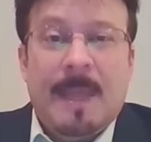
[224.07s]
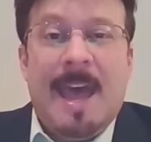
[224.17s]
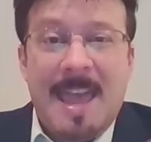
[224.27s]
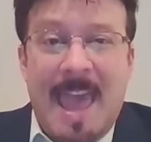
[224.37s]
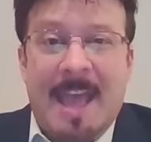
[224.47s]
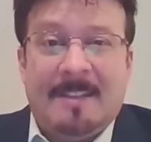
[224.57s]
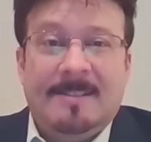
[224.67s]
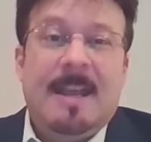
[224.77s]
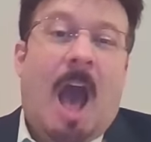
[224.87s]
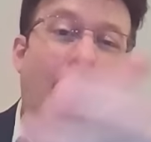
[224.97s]
Again,
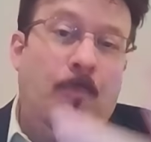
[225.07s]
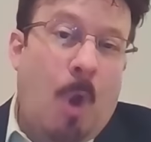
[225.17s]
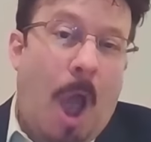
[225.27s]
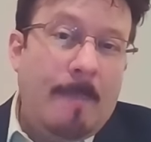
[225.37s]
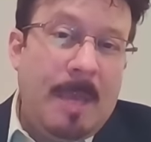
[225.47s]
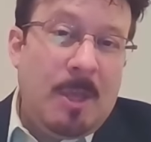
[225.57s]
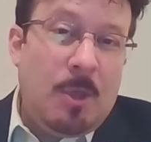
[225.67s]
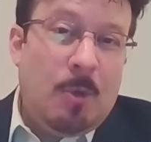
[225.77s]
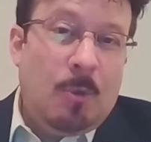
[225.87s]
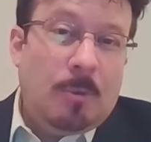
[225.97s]
I'm bribing
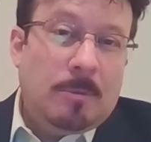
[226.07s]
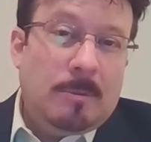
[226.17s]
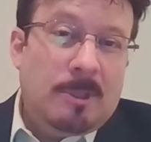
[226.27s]
you